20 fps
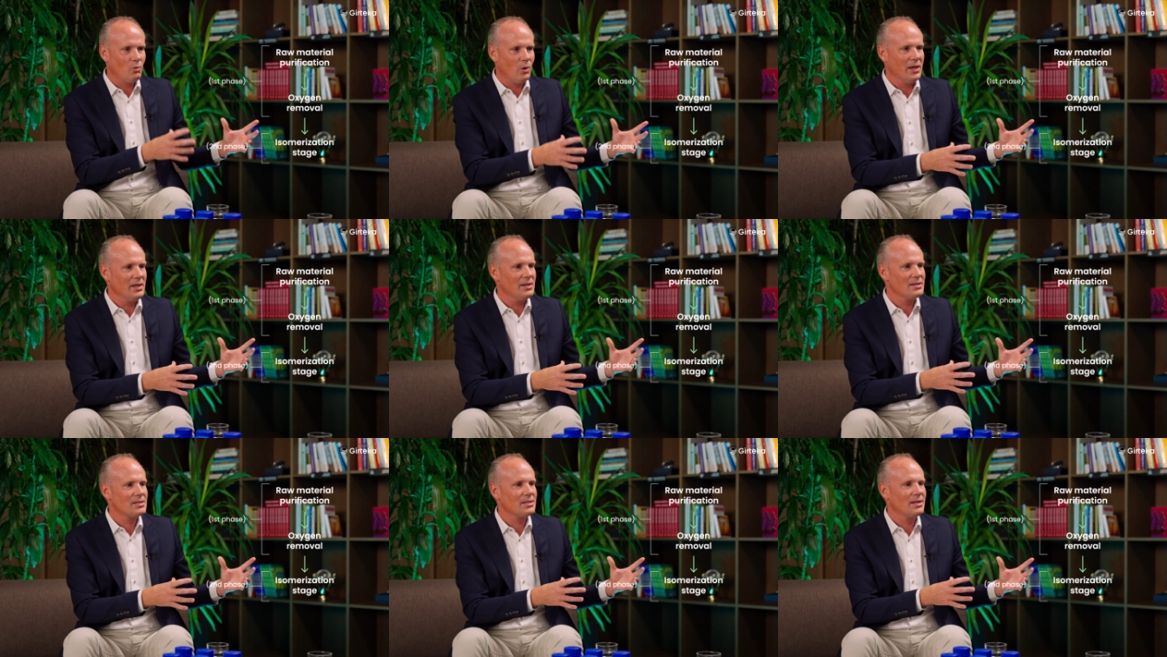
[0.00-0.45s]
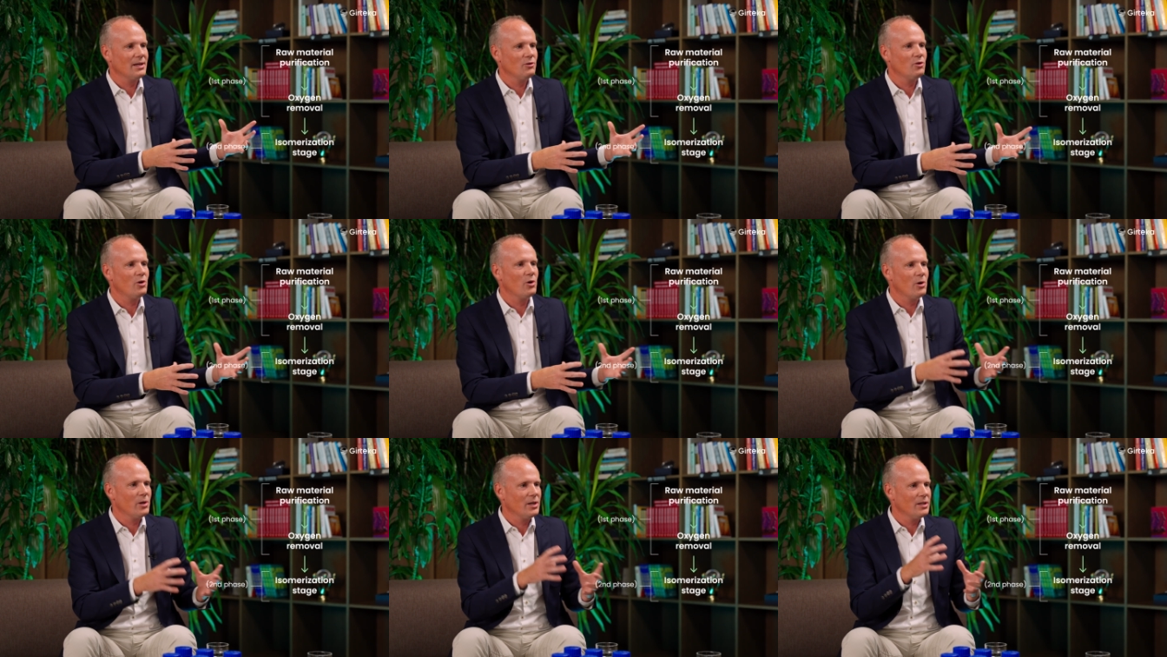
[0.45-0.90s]
waste and
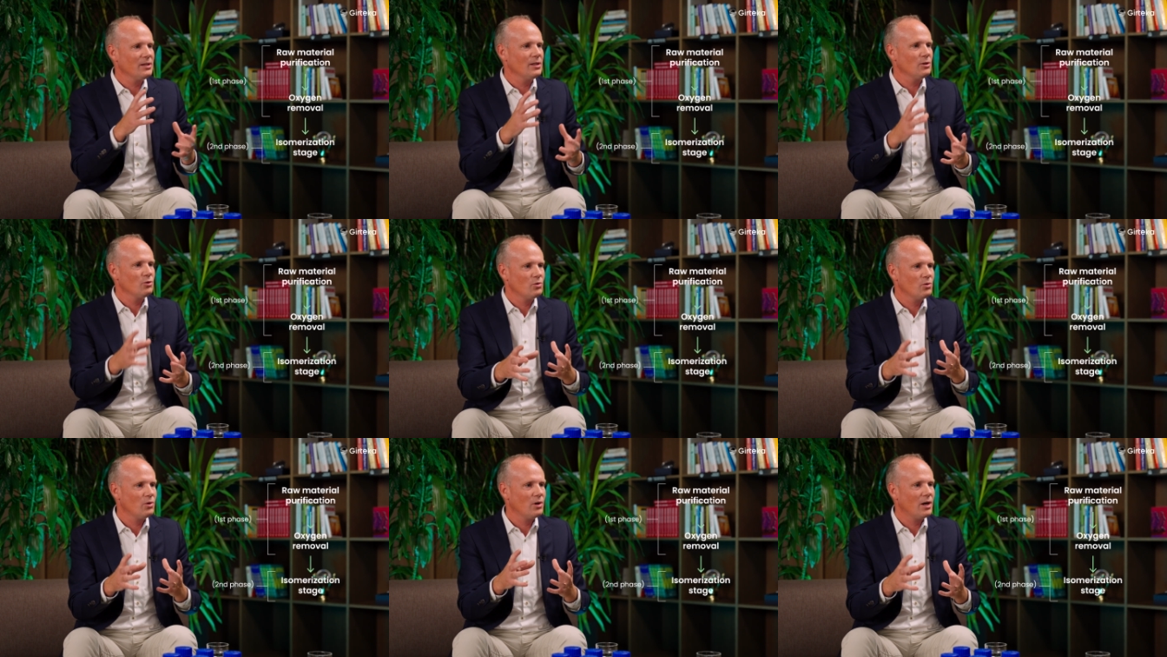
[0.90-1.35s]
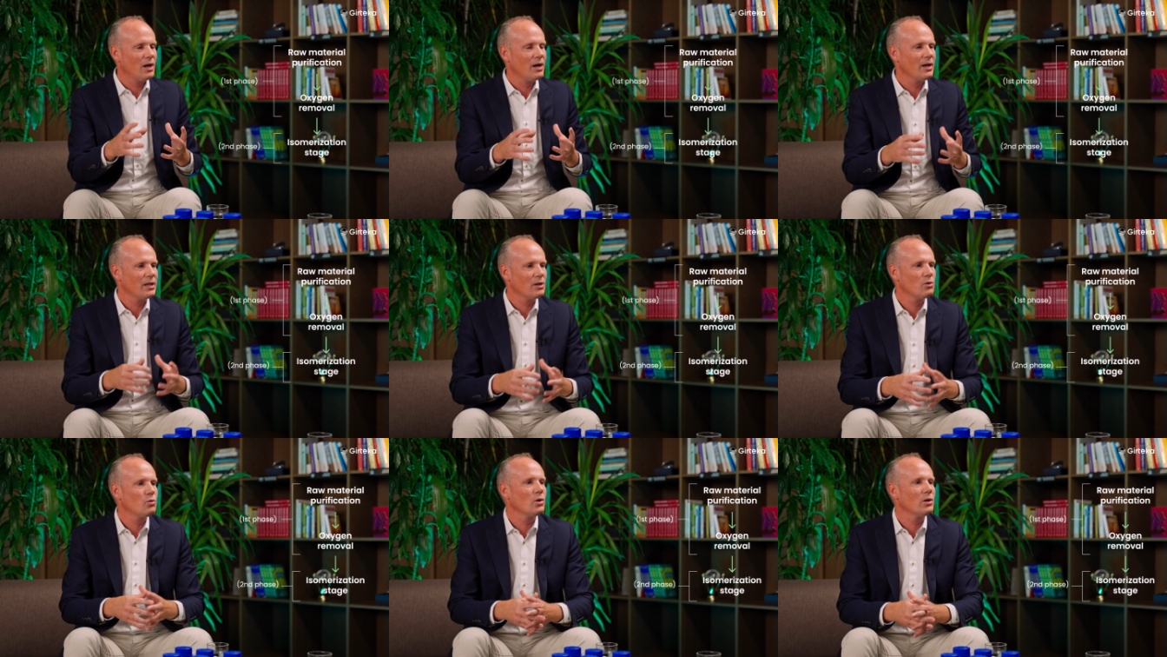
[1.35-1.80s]
turn it into a
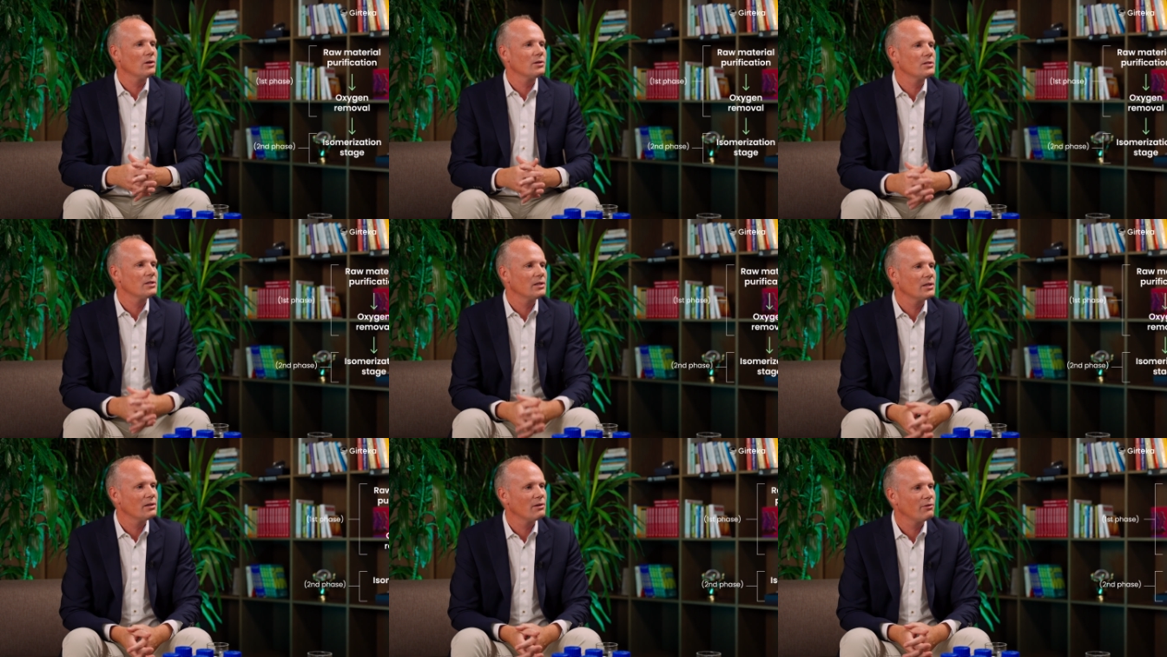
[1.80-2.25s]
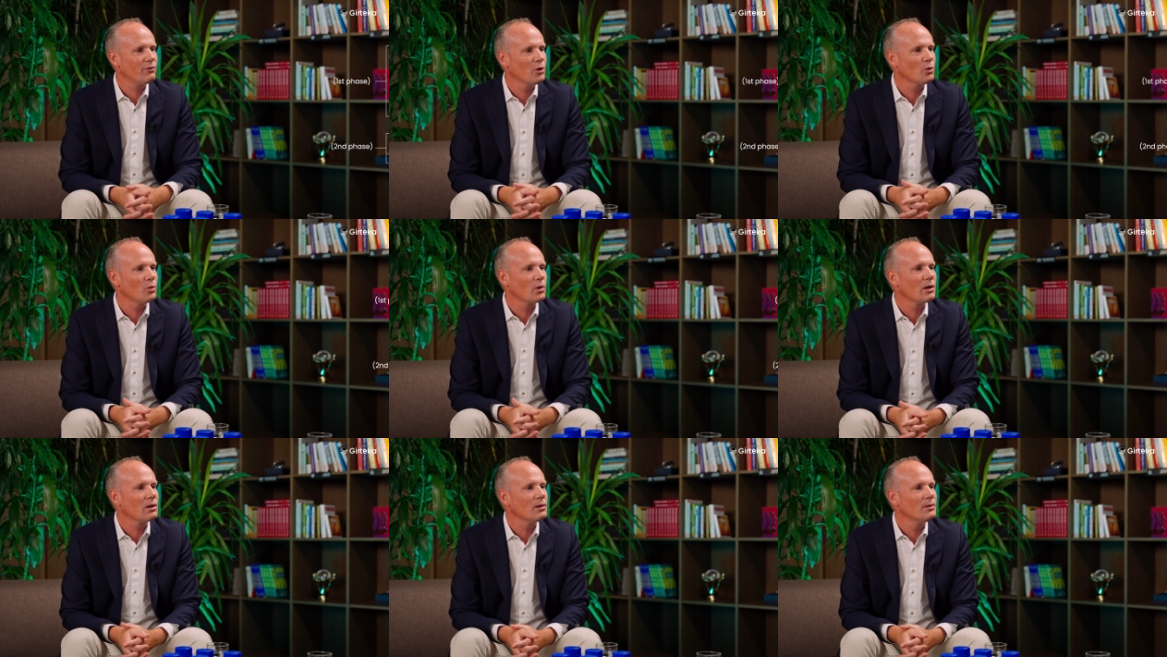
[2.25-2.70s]
high-quality
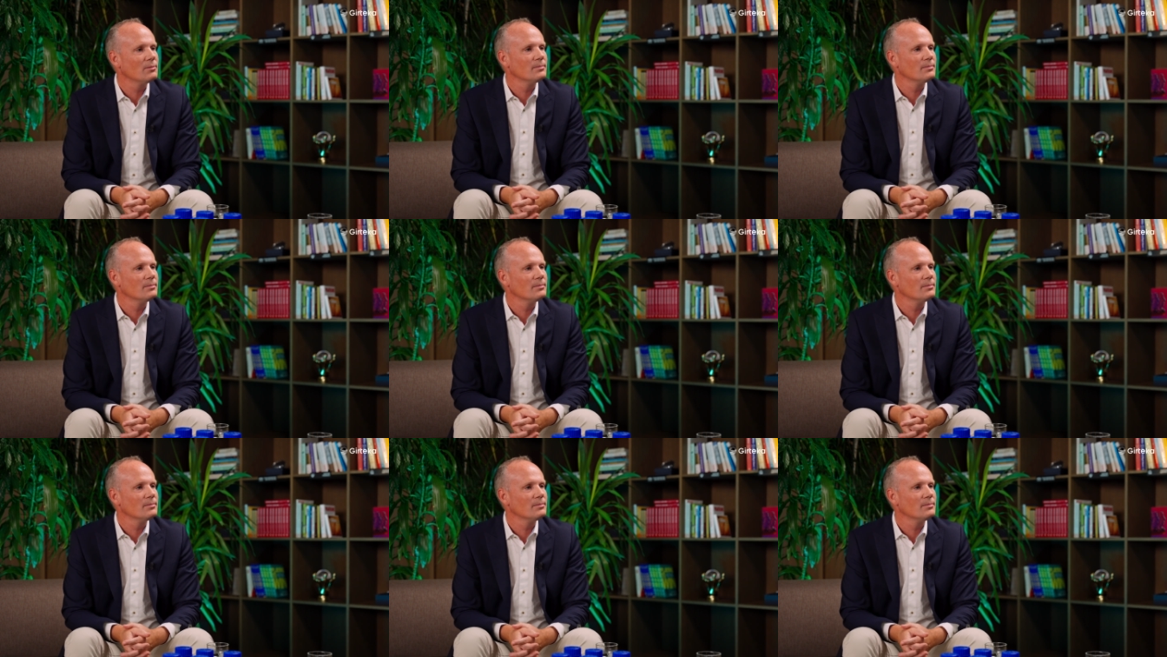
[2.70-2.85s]
fuel.